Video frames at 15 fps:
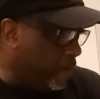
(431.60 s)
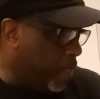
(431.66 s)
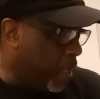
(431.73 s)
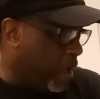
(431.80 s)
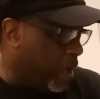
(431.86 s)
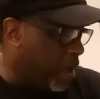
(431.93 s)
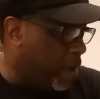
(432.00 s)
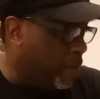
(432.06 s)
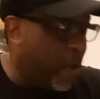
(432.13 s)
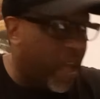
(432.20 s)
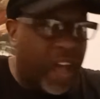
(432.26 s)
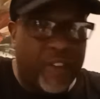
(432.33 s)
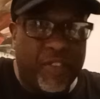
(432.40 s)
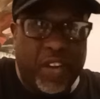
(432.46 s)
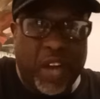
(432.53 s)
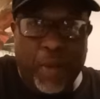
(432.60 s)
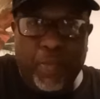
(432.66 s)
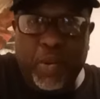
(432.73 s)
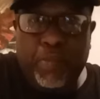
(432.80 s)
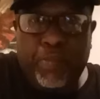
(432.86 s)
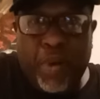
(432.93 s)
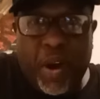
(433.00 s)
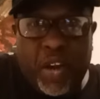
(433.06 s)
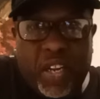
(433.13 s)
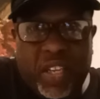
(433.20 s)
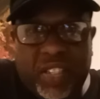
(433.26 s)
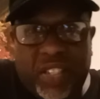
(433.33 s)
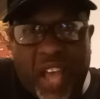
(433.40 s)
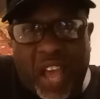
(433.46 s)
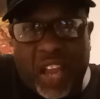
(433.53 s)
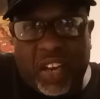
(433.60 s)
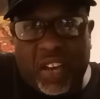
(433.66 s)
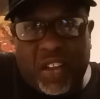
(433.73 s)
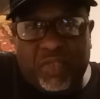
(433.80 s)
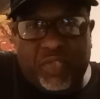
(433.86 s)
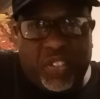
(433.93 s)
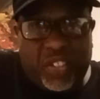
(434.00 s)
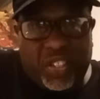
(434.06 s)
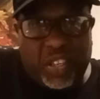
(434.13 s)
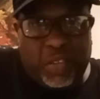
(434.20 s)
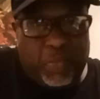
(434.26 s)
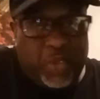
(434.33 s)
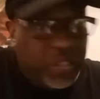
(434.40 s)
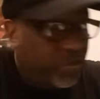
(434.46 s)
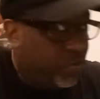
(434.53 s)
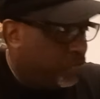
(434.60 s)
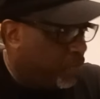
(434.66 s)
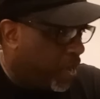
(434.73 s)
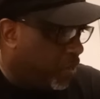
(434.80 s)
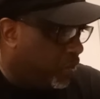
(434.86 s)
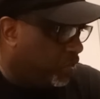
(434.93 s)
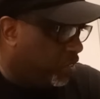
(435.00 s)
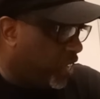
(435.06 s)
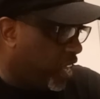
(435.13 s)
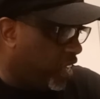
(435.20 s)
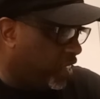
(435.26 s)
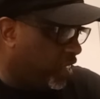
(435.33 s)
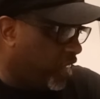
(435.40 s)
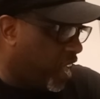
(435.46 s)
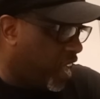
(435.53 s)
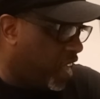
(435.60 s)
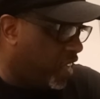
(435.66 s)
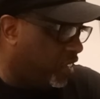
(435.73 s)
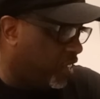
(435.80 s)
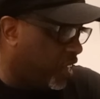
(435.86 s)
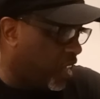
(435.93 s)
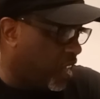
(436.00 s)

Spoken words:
I have a couple of buddies that love to see me do my little taste test.